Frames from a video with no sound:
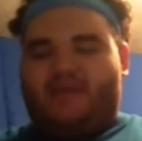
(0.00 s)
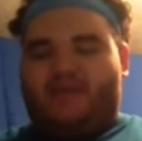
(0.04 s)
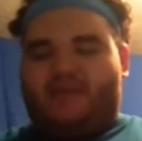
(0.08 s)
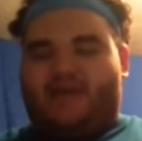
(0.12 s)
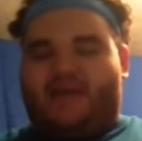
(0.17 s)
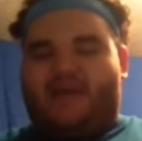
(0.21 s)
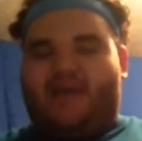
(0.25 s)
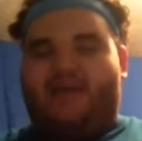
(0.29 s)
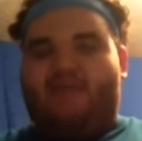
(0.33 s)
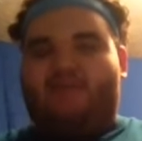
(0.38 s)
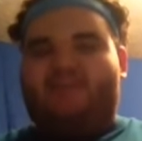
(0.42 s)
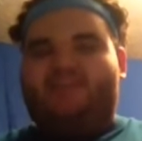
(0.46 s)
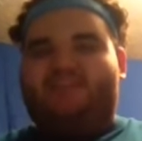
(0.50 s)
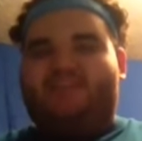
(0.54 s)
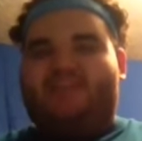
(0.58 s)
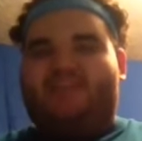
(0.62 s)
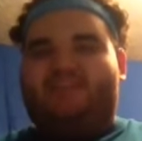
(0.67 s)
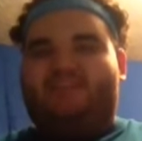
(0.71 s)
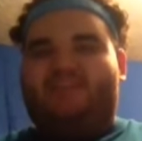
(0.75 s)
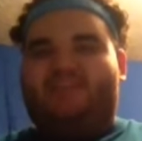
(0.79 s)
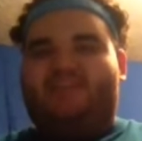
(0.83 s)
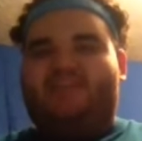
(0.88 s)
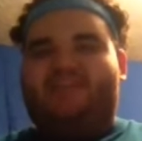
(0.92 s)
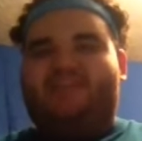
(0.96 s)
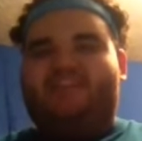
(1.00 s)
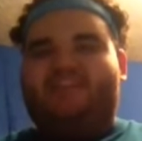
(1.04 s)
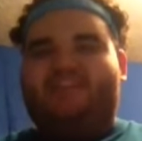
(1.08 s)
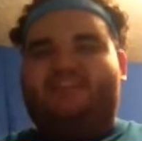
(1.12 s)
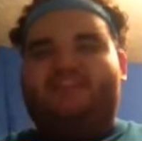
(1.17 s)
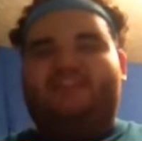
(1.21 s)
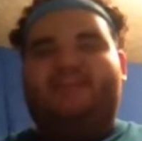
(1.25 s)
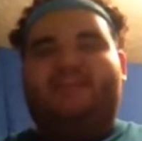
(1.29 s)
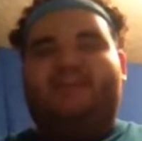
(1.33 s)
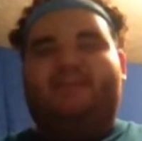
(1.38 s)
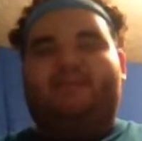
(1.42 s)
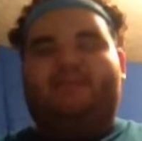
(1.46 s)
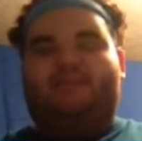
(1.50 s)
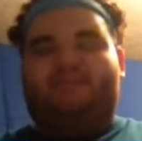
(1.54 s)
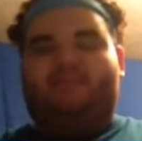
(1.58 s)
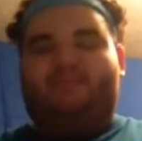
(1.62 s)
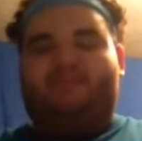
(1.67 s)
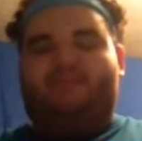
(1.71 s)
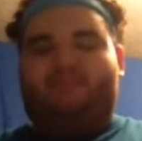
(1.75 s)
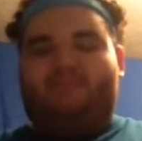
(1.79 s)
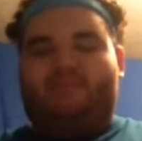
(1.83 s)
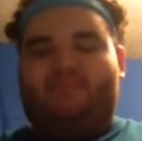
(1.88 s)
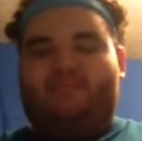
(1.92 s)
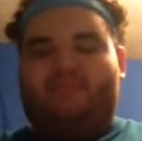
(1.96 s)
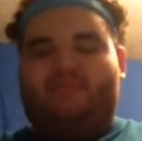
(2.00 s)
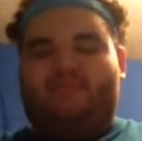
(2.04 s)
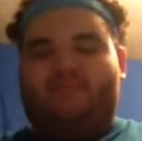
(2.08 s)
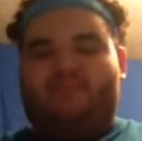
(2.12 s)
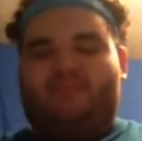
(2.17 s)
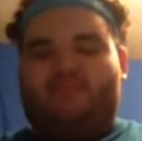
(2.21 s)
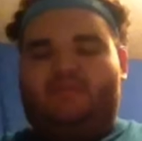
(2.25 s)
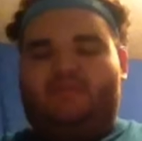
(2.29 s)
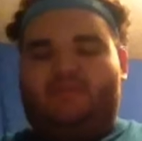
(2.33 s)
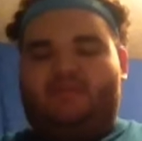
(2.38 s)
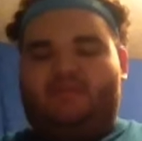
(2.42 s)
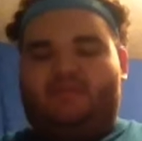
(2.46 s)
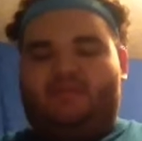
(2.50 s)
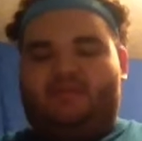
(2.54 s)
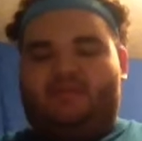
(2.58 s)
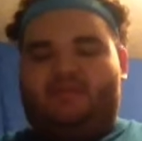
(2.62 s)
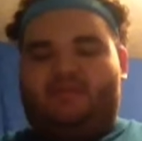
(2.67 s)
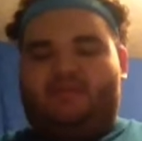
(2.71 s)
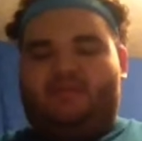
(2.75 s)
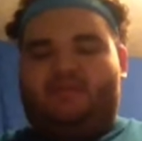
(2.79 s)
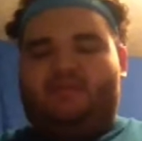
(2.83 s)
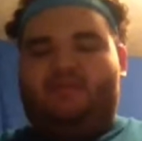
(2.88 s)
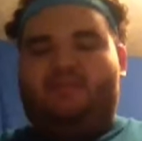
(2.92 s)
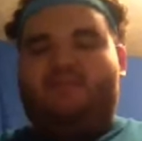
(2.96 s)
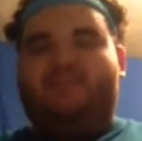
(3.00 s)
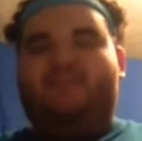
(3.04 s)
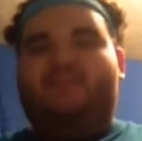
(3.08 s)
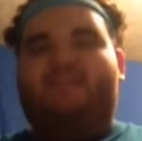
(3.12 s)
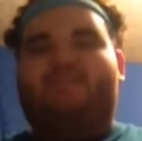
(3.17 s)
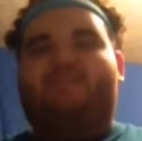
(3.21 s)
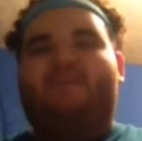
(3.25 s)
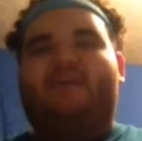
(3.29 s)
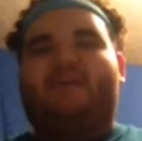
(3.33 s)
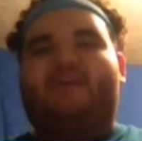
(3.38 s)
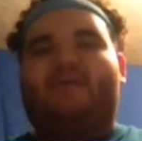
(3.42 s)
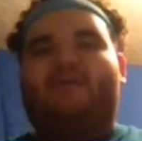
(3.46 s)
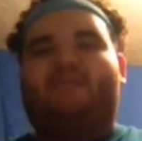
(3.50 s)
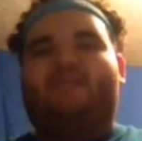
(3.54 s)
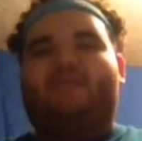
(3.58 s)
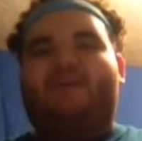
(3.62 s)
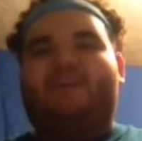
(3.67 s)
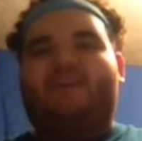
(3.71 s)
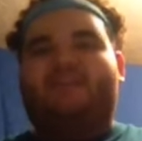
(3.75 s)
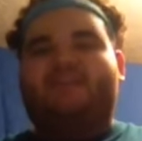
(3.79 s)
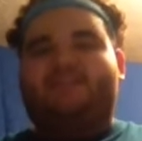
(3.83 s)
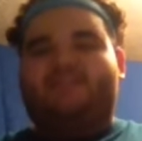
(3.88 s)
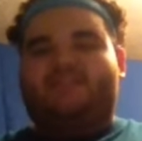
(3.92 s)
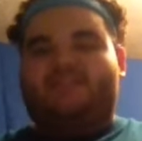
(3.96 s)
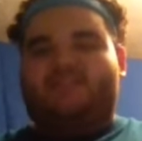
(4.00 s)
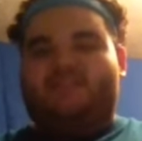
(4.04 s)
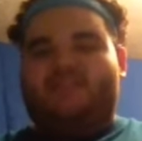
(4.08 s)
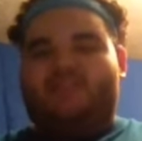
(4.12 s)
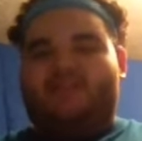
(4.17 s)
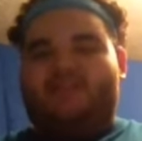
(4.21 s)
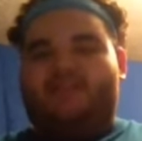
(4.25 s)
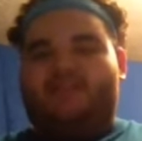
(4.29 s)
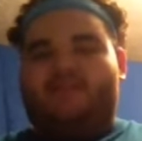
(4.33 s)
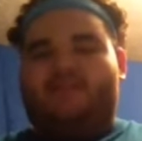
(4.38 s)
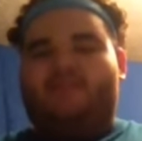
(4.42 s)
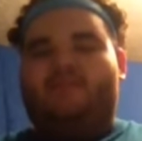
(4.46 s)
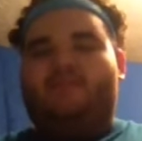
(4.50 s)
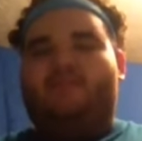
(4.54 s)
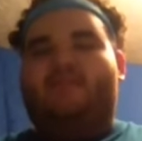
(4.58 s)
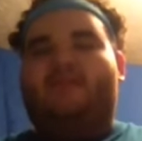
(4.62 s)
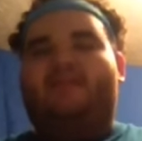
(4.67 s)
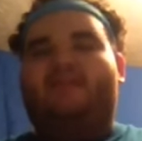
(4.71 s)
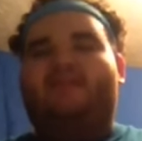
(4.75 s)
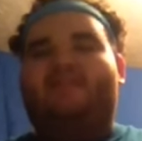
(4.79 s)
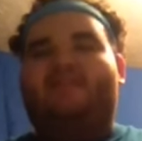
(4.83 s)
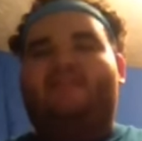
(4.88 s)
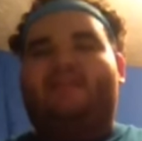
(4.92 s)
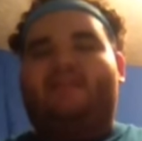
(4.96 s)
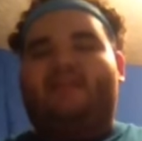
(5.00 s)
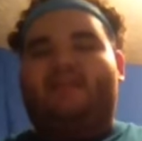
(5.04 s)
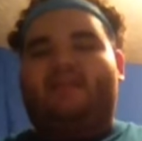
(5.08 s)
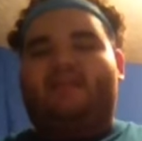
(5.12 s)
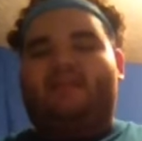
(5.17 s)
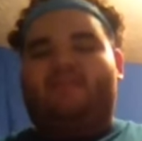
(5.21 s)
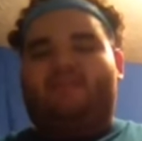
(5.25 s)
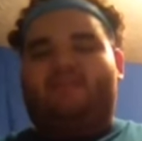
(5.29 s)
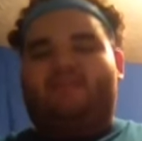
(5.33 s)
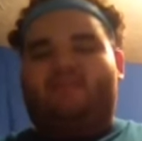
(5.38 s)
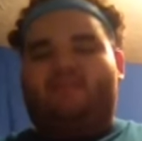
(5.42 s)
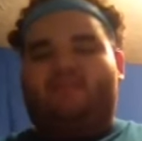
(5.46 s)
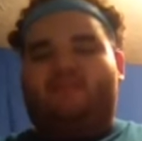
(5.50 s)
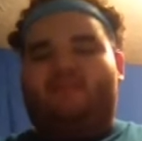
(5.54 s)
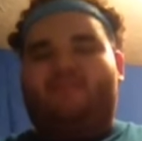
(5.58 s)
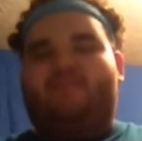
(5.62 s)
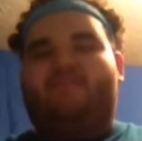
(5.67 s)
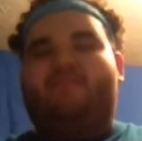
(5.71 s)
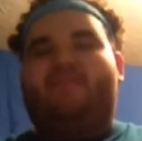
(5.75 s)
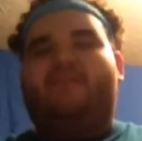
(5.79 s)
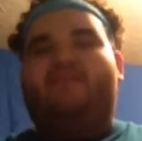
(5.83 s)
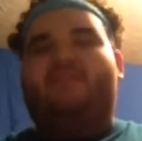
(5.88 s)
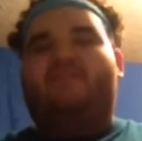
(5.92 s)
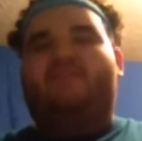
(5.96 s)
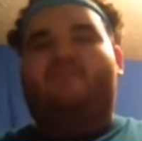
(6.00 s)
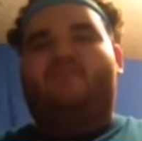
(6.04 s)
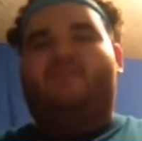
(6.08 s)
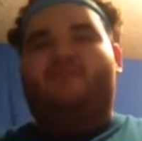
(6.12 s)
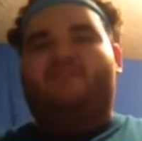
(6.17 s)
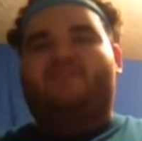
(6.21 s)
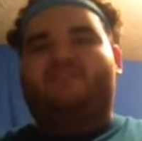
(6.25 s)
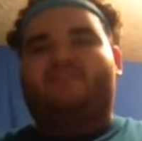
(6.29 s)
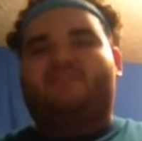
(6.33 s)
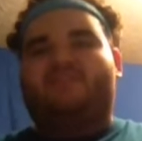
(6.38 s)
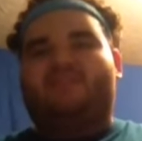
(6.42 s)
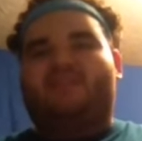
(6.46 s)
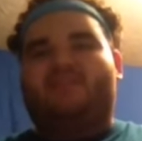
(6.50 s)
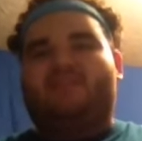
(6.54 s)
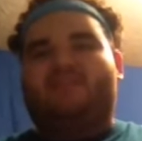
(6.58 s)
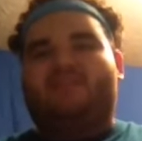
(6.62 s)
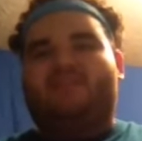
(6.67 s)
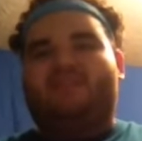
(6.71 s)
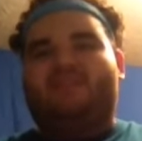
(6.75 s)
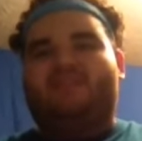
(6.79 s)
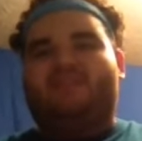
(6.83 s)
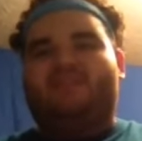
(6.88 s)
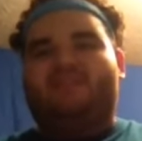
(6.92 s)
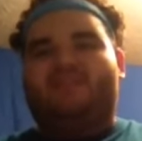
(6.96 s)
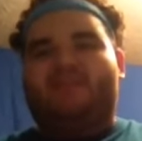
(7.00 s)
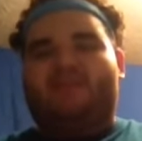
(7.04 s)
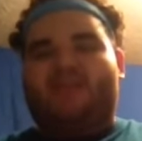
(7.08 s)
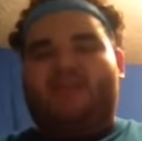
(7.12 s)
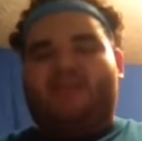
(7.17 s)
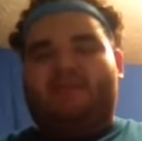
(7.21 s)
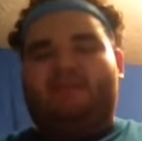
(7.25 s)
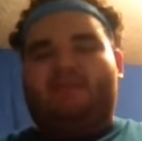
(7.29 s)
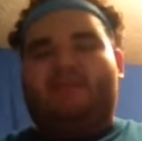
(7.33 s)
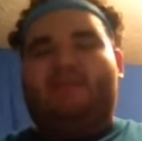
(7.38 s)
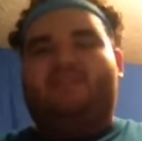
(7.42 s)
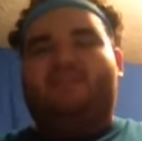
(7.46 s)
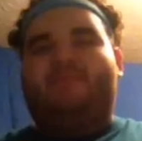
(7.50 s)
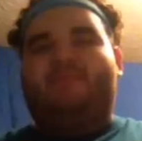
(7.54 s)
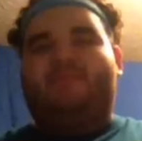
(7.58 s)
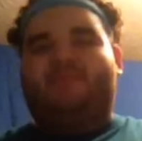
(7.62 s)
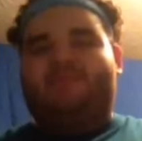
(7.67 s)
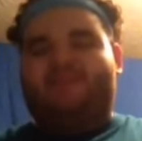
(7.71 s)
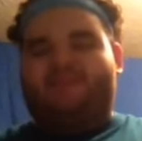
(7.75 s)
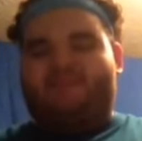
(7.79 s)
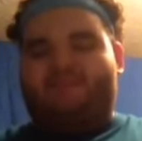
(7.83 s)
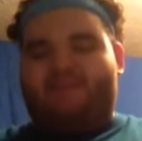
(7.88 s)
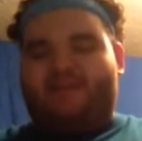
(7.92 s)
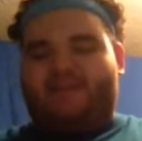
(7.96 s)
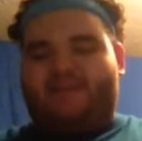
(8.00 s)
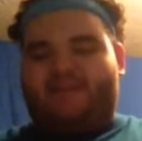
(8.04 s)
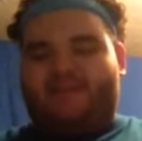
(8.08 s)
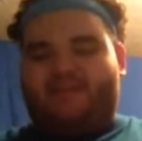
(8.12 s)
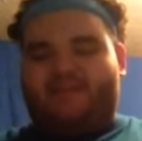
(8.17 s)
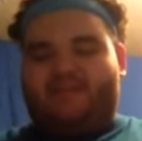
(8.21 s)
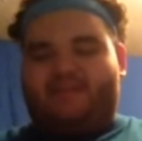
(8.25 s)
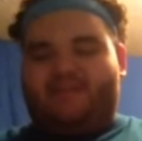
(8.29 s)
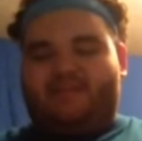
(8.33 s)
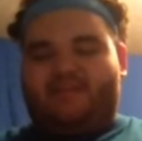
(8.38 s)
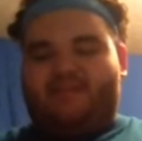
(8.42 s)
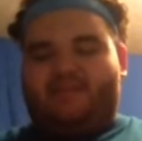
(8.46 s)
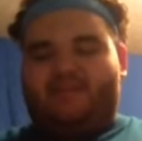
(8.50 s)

Iowa State and Michigan State. This is the final piece of the round of the Elite Eight, where the Final Four is determined in my prediction bracket.